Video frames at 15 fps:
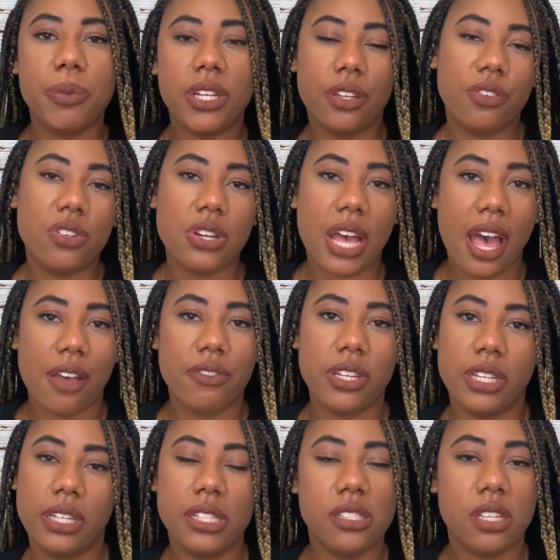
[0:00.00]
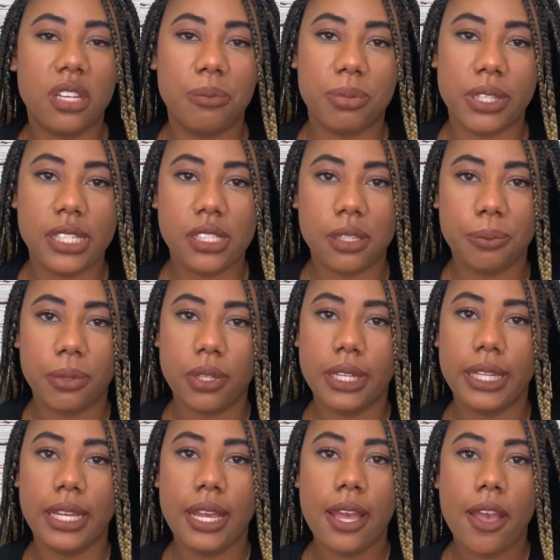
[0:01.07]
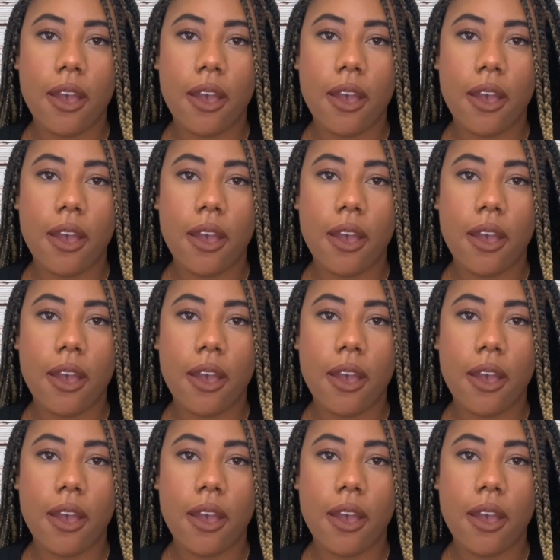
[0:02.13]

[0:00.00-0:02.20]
but if you have it, it's a good place to put.